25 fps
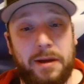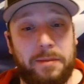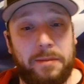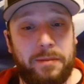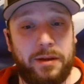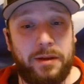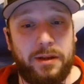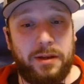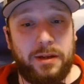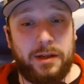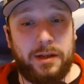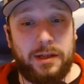I
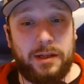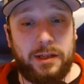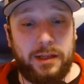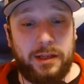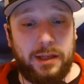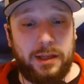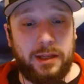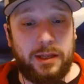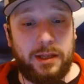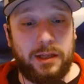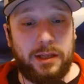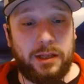mean,
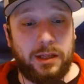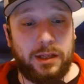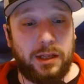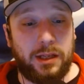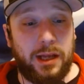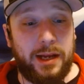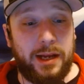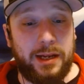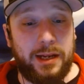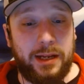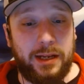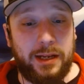the
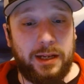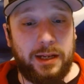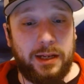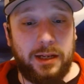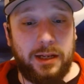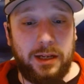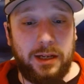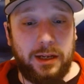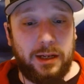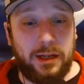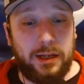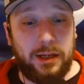
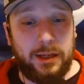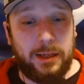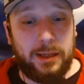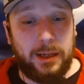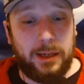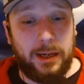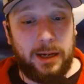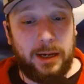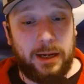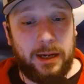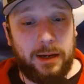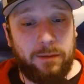Lightning,
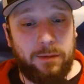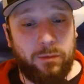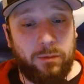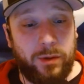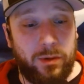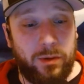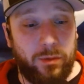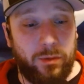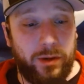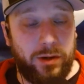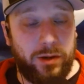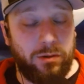
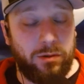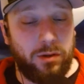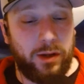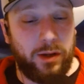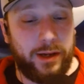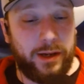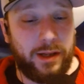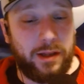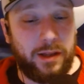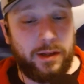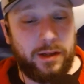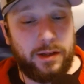when you
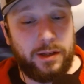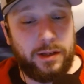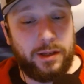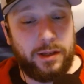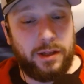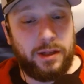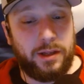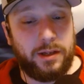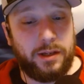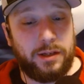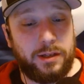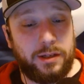look at
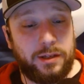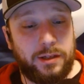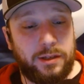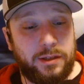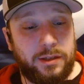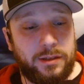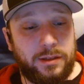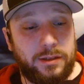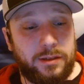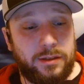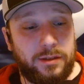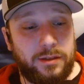the